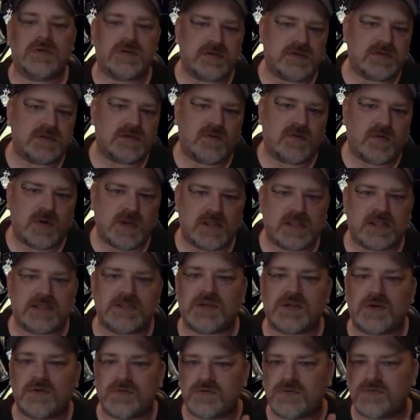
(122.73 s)
you know what? Let's
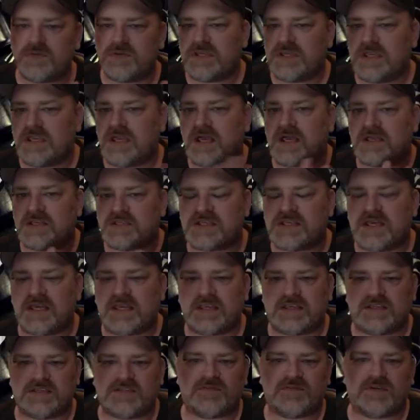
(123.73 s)
go through the
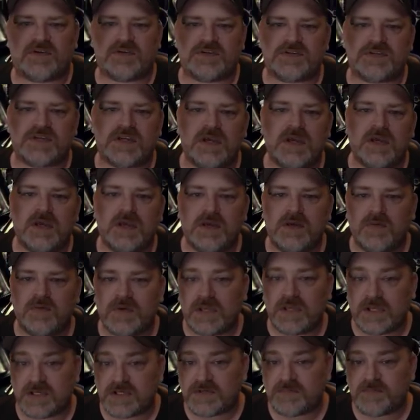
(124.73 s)
settings first. We
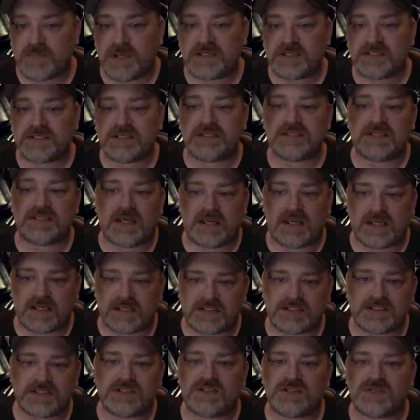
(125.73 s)
get your basic
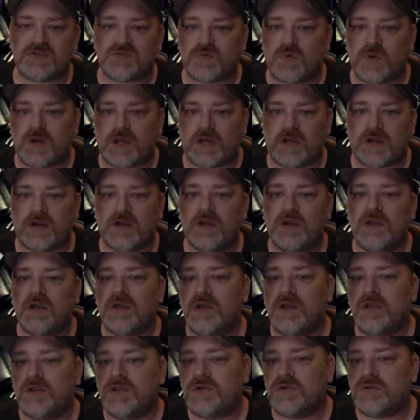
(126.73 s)
settings. This is where
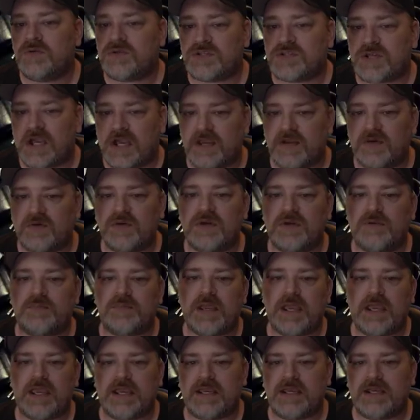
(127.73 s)
you title your
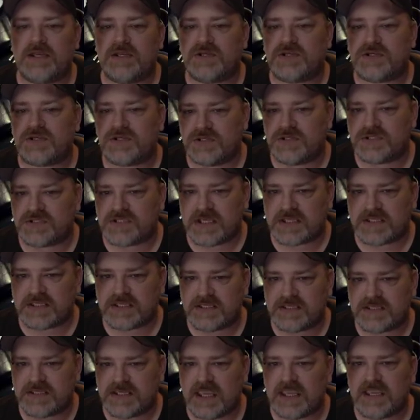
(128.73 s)
page, you set the
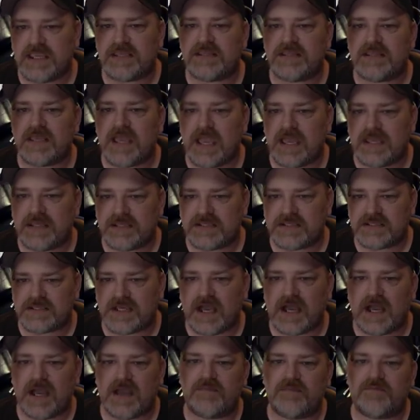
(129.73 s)
date and the
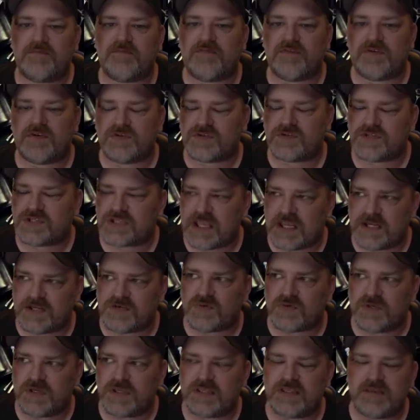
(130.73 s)
time for your
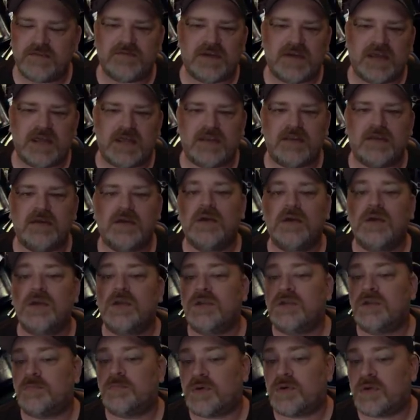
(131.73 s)
scheduling the event,
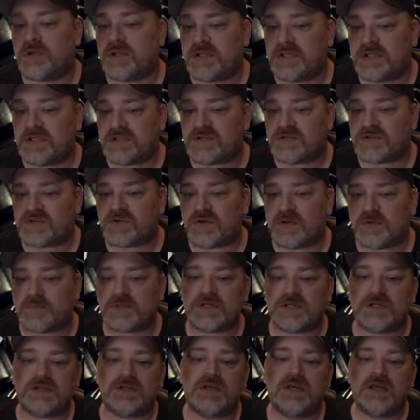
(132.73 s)
you put in a
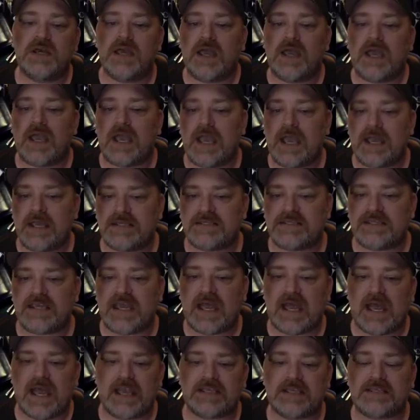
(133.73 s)
description, and
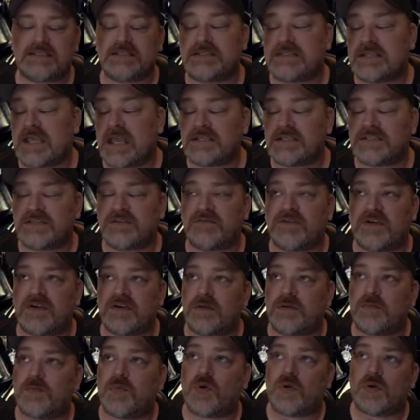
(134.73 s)
tags. And tags are very
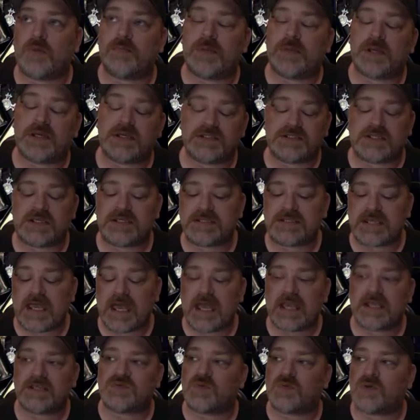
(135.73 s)
important because the
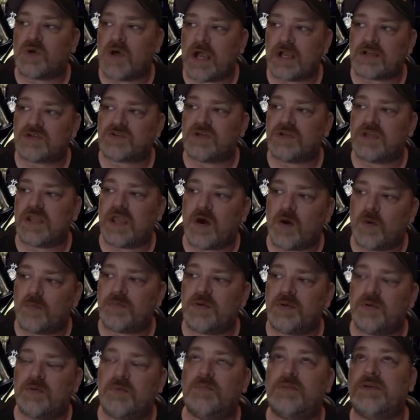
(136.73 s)
tags will actually help
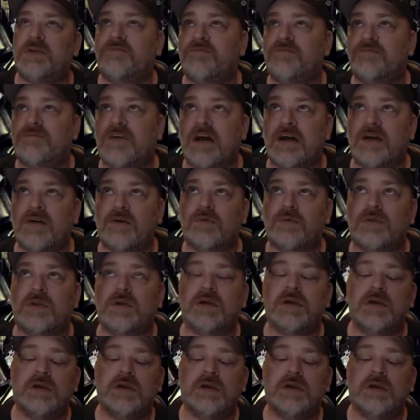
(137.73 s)
you be found